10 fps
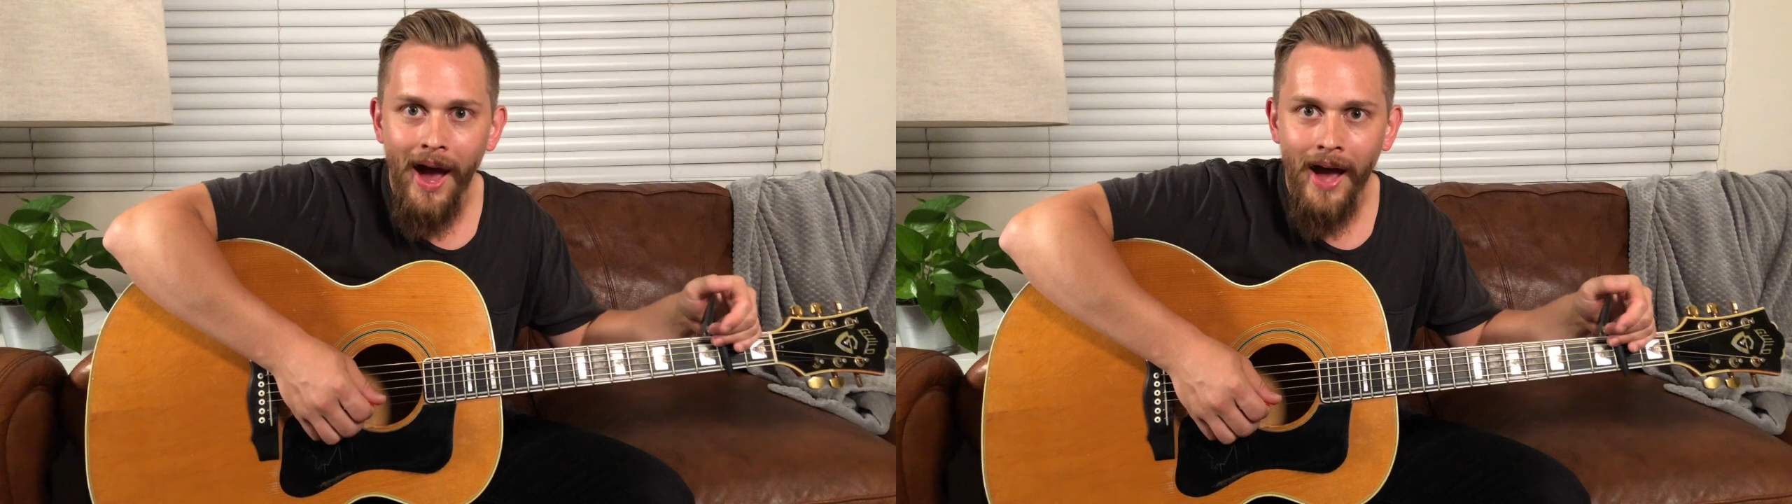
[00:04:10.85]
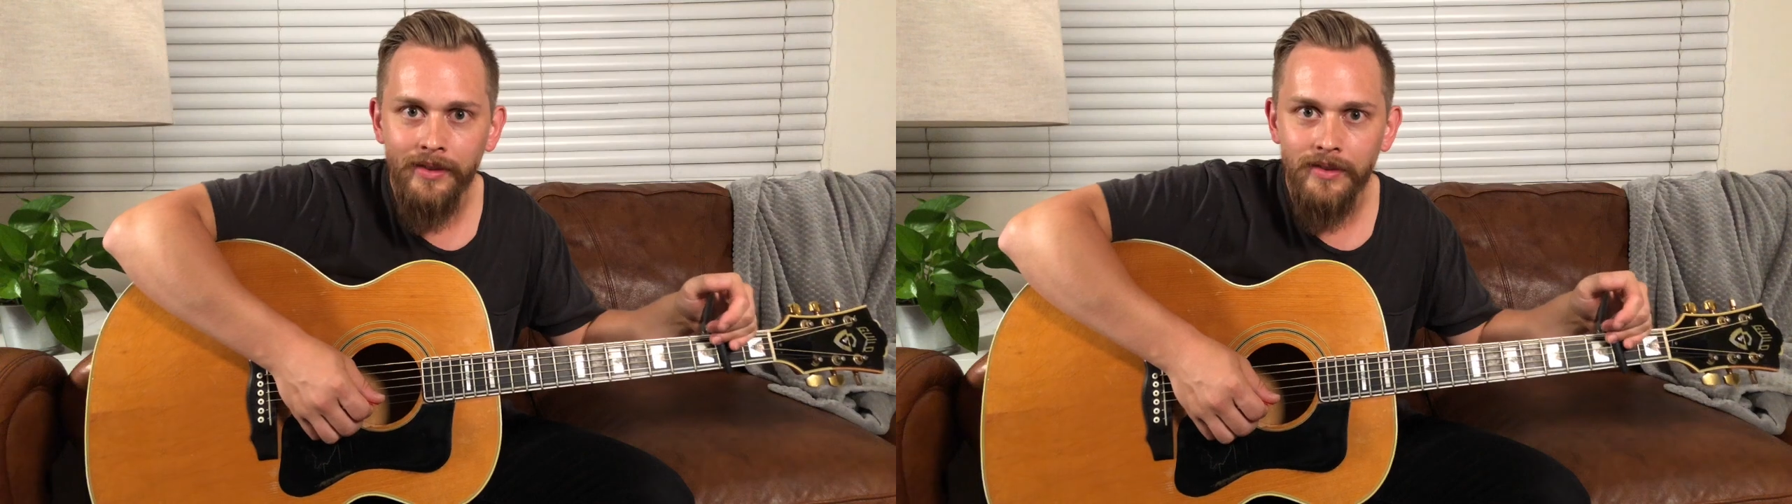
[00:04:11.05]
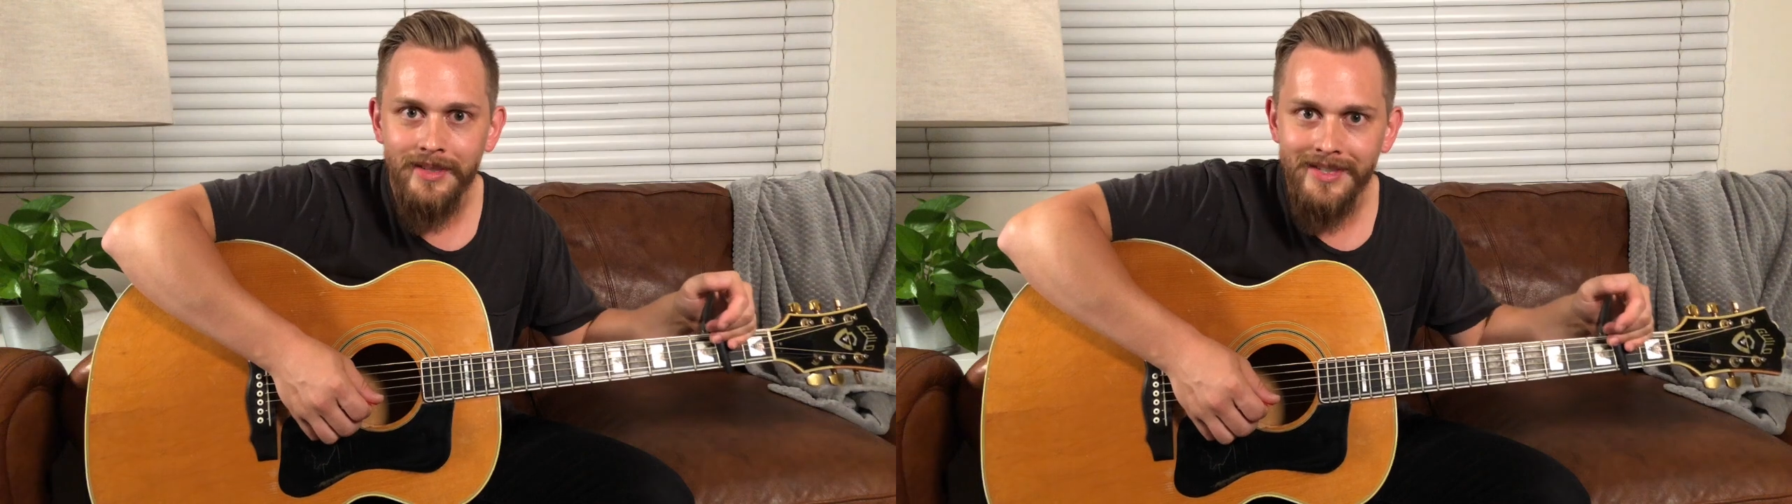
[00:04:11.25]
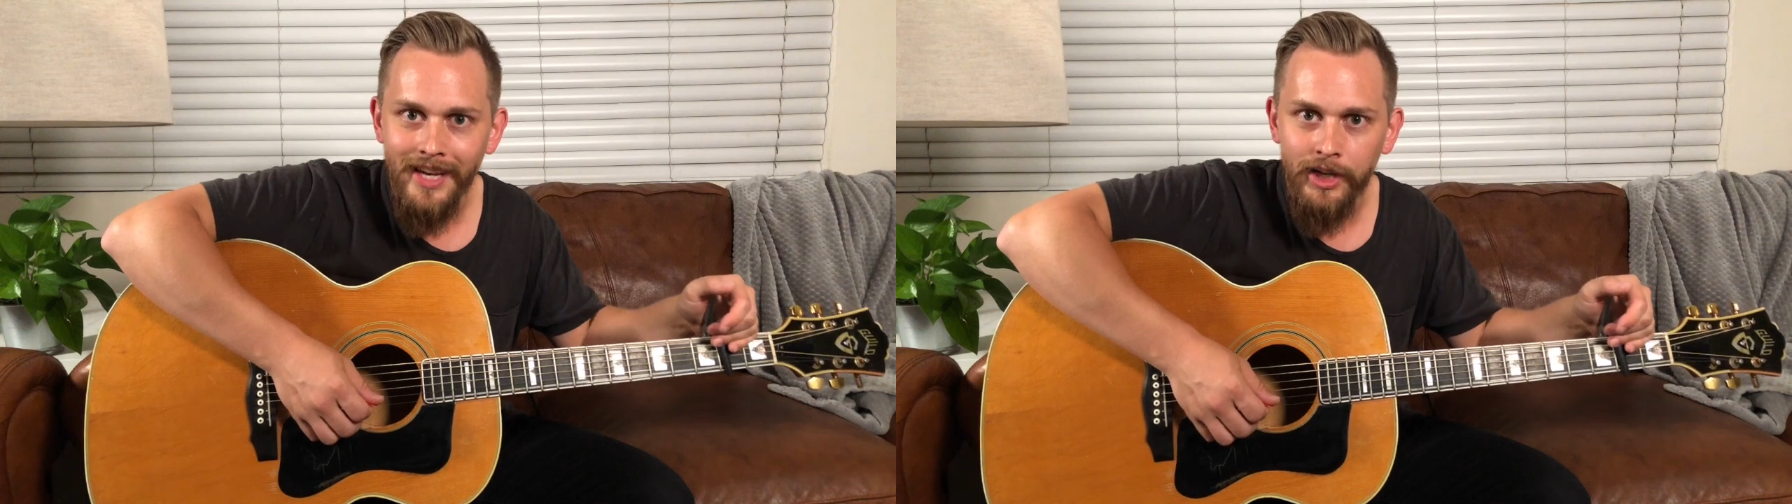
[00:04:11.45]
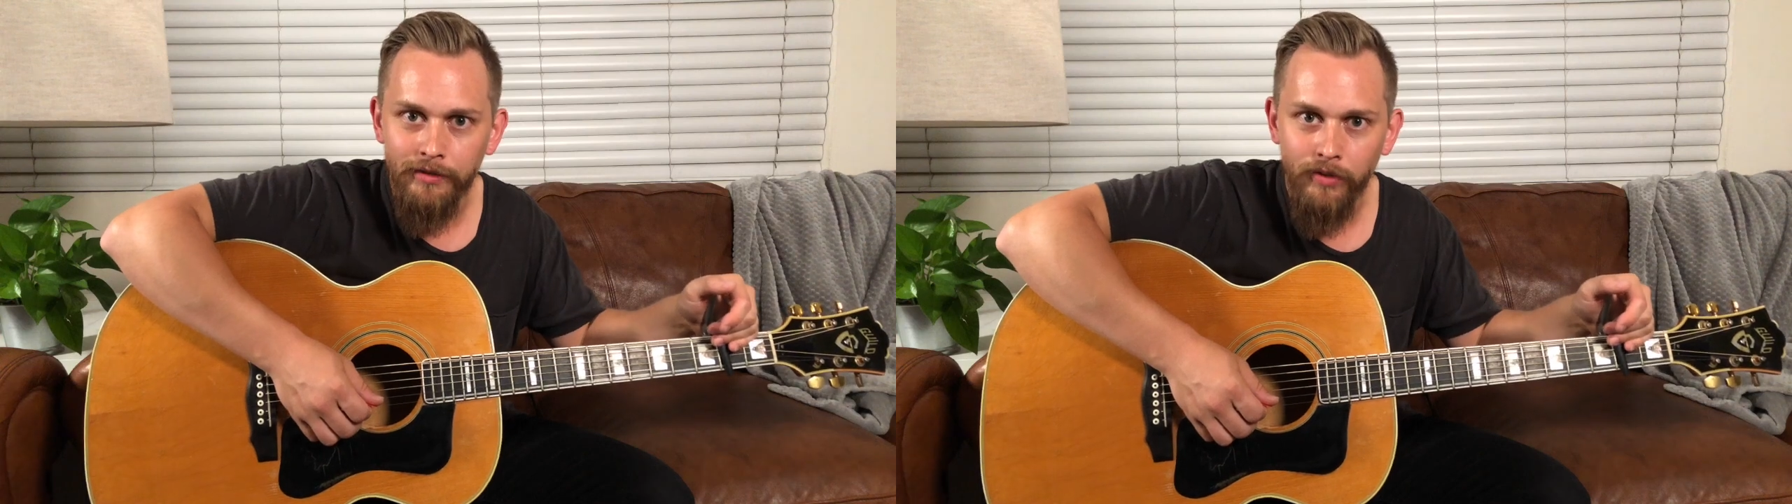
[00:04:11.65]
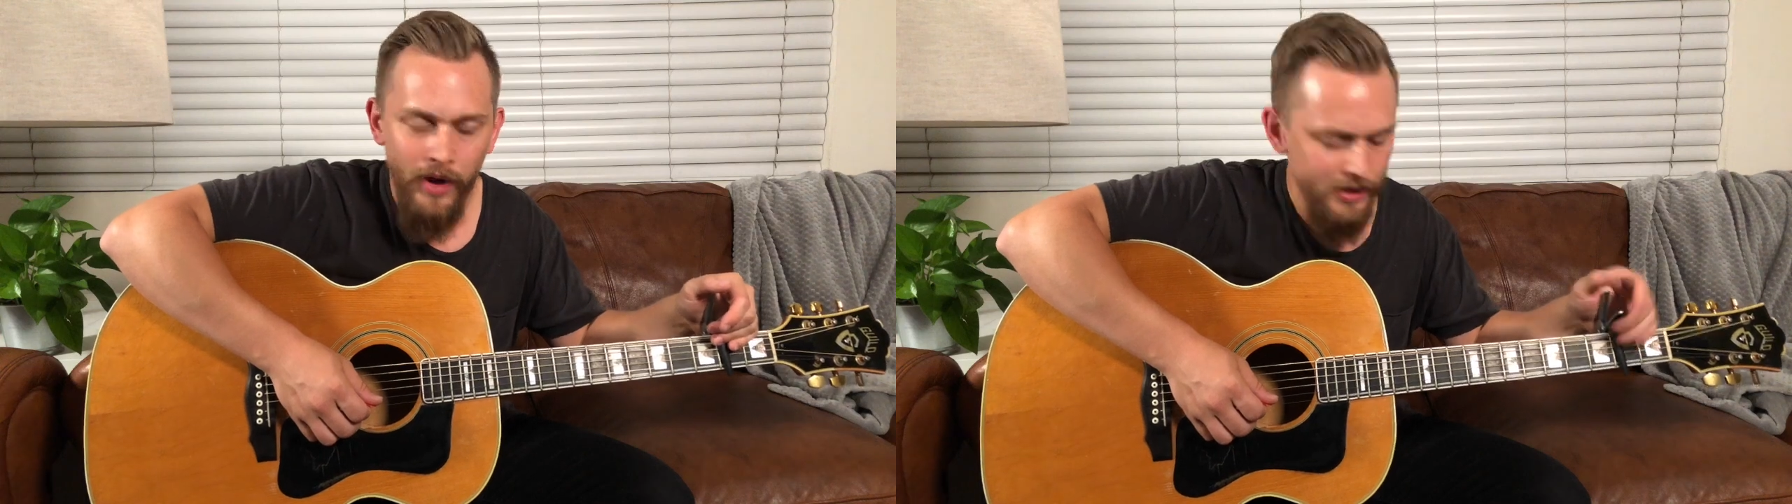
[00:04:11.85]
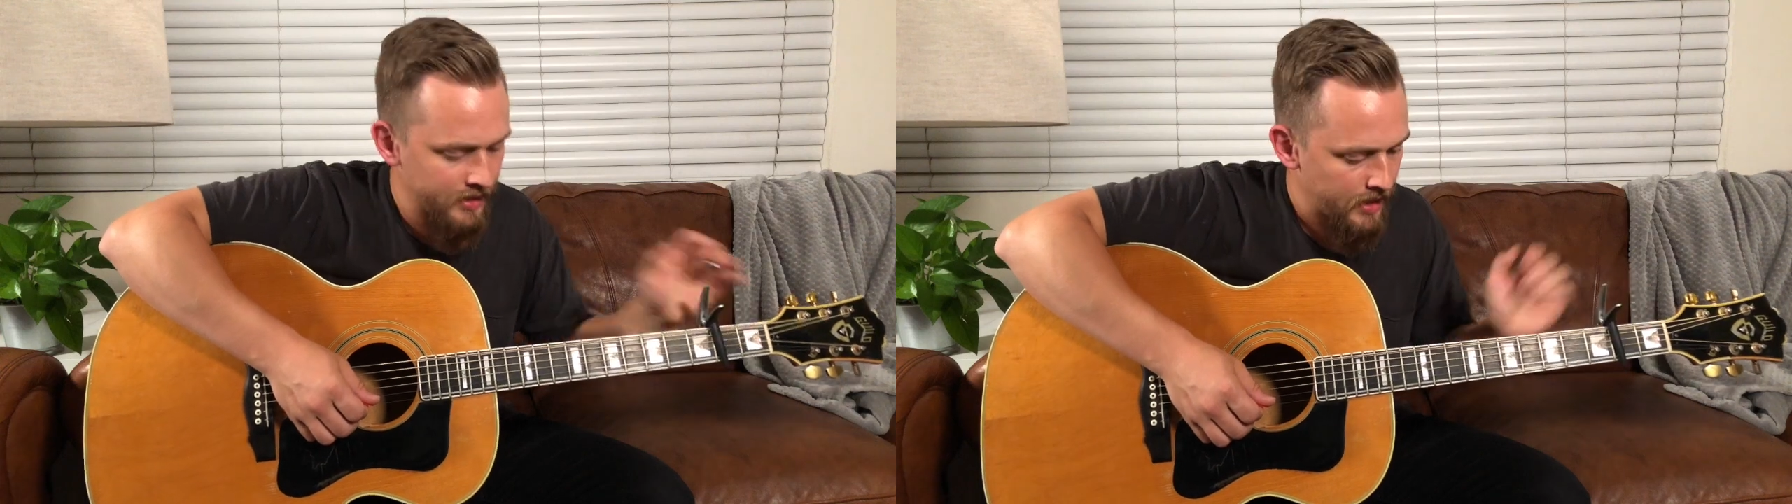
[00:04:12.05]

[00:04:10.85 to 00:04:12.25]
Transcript: at the 2nd fret,